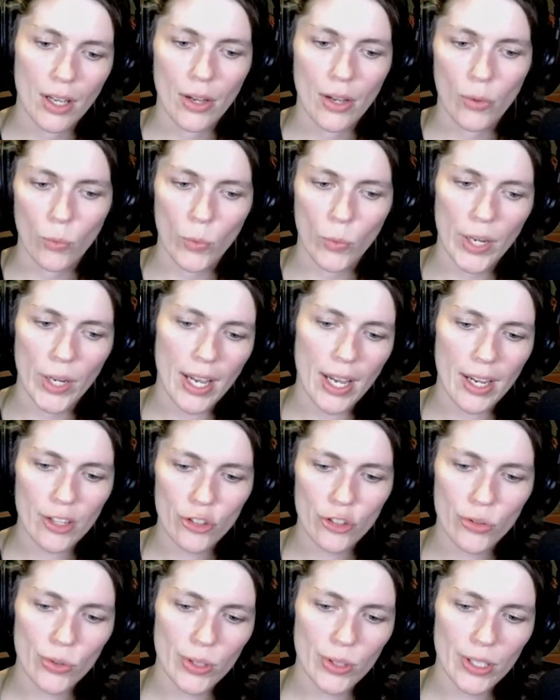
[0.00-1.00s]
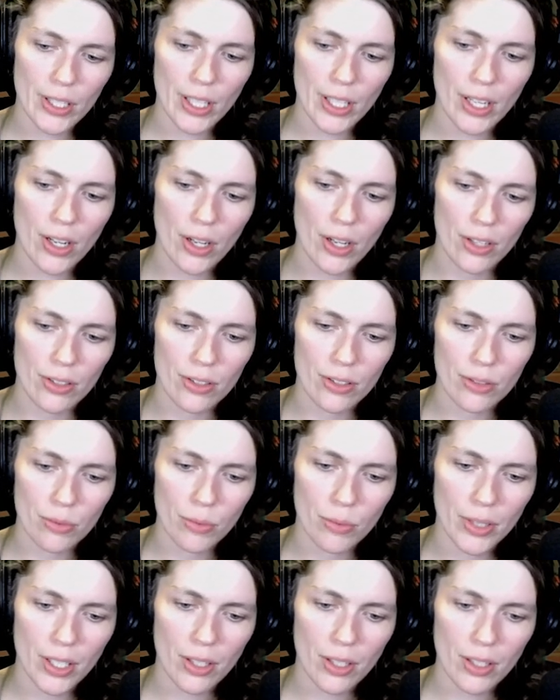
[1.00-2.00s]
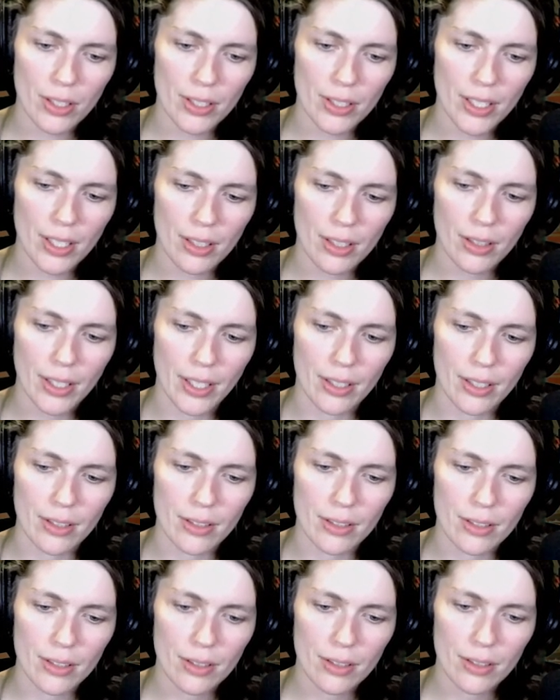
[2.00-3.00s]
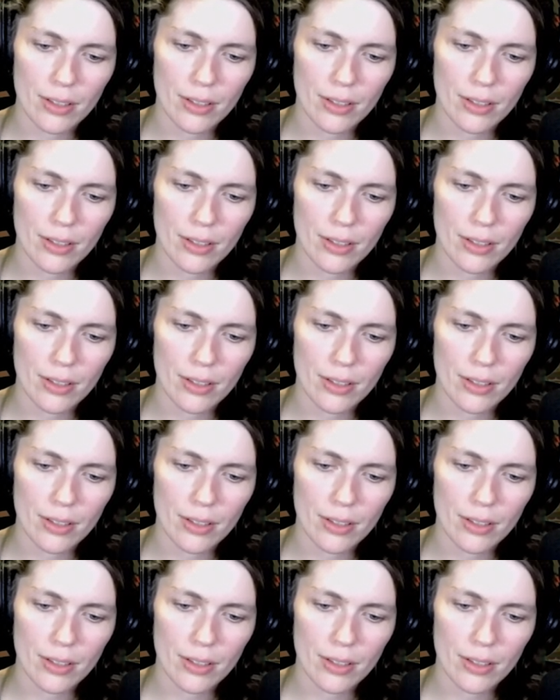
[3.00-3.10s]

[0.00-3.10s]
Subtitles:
We actually cannot. We cannot get a land.